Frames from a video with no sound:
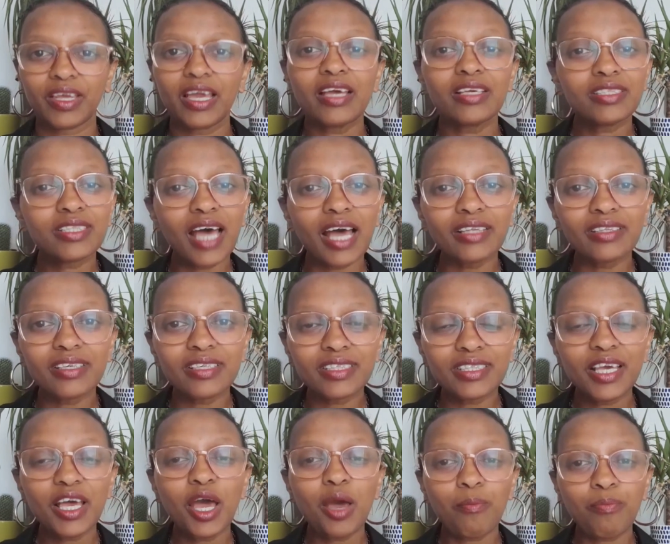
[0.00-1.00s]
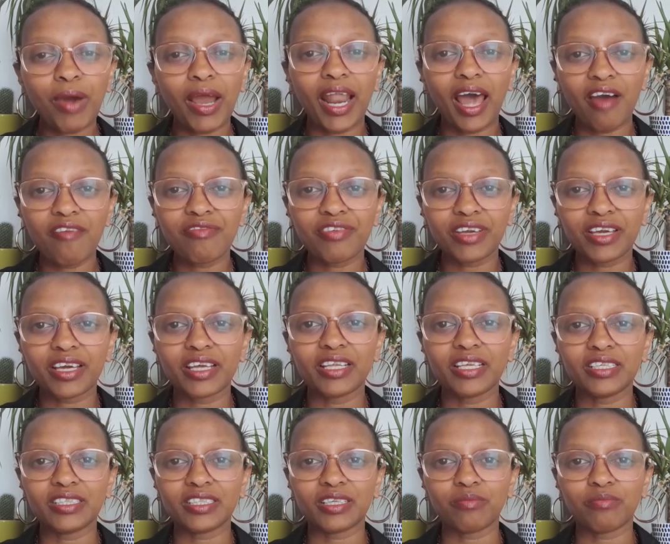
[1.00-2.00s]
That is
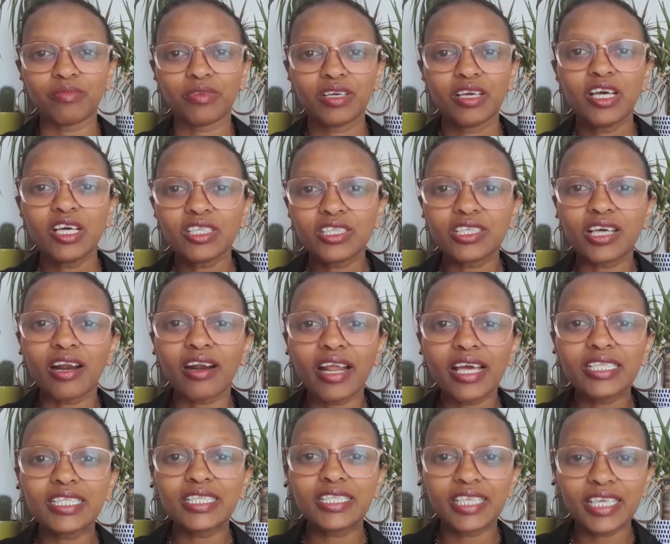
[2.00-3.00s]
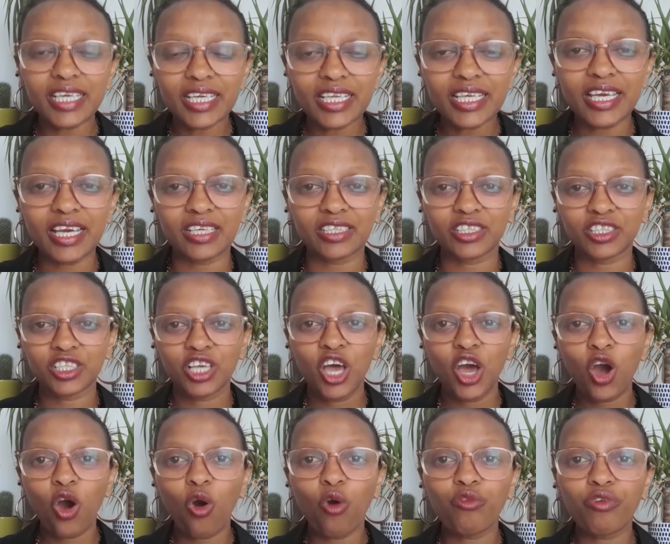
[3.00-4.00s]
Pan-Africanism, the resilience
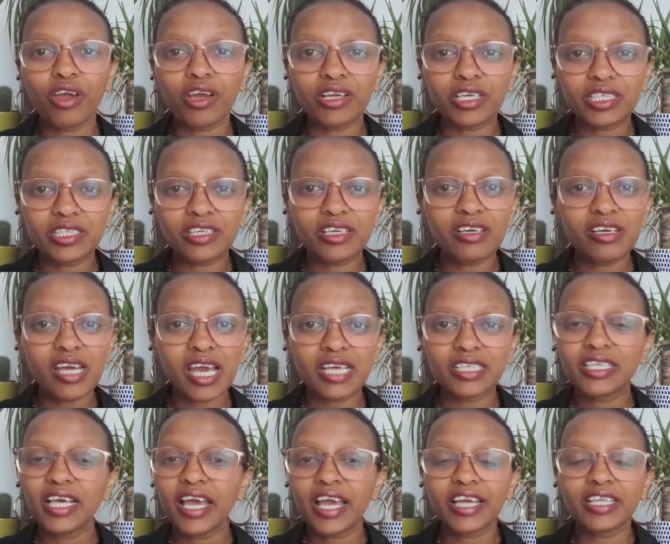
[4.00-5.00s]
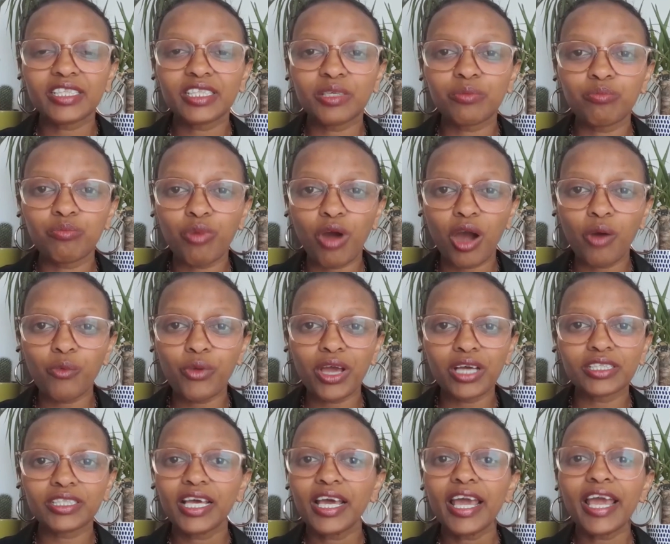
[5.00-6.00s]
of Eritreans and
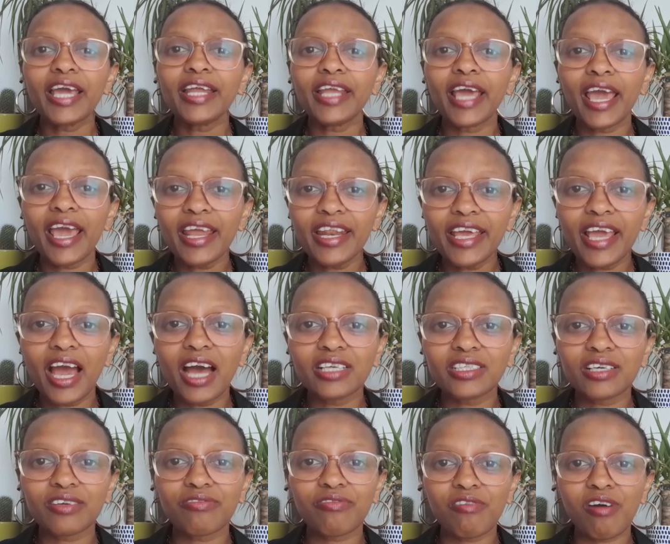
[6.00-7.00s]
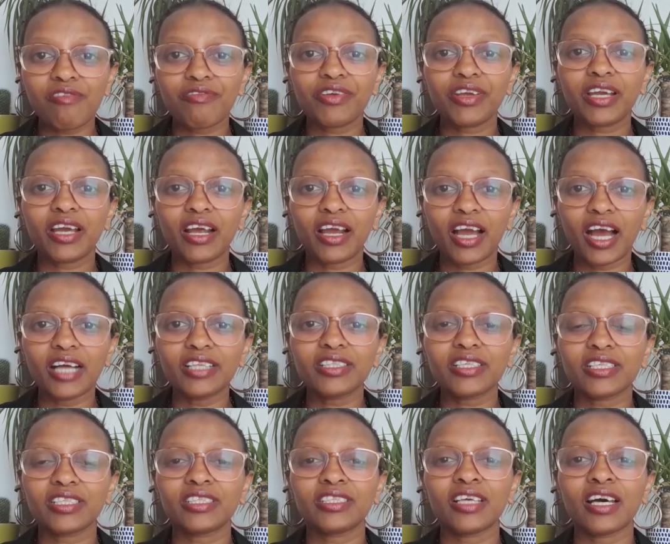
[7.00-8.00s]
Zimbabweans and any other African
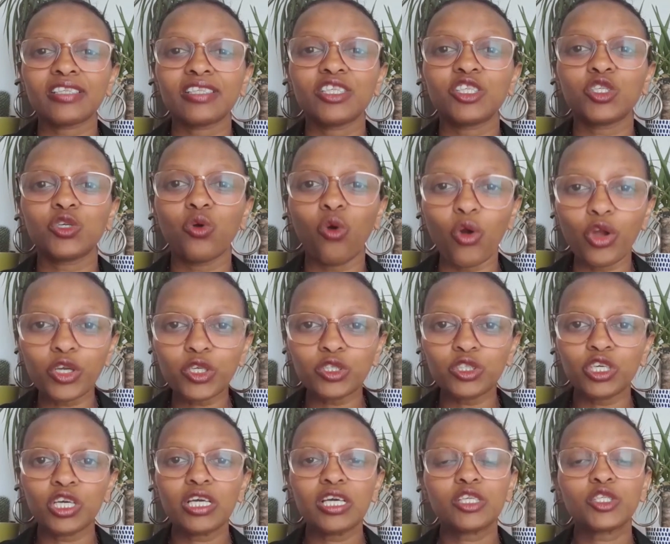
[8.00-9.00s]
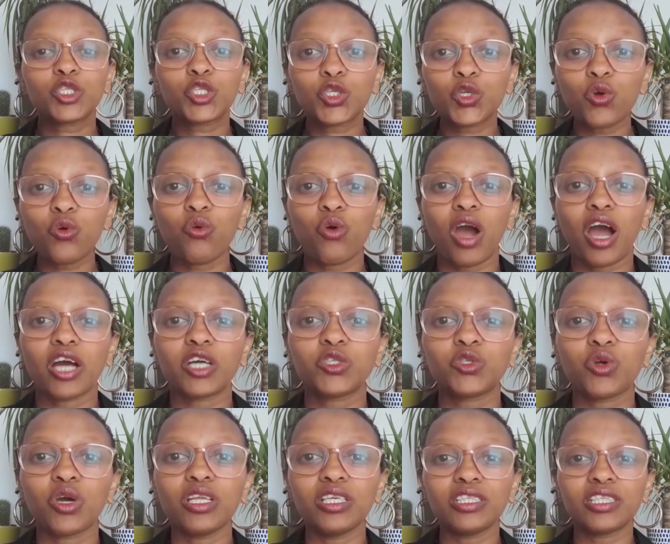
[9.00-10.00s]
countries that is going through
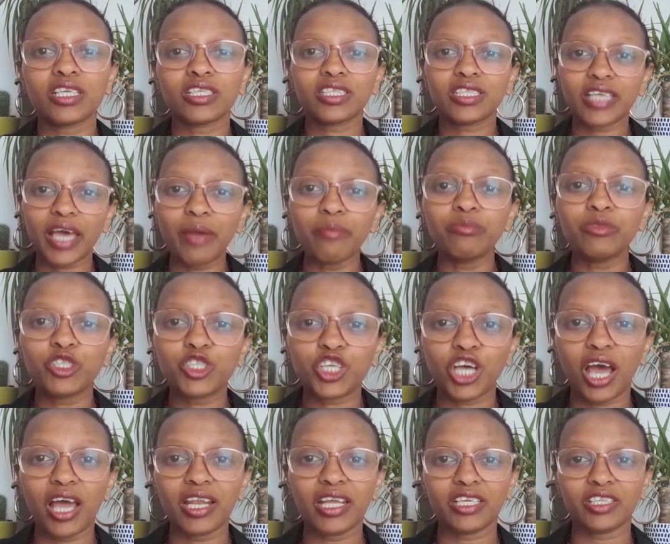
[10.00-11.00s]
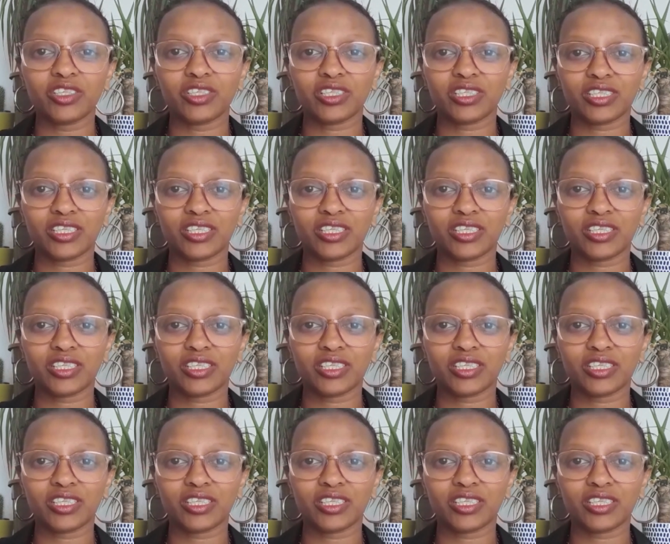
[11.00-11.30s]
actually the same challenge.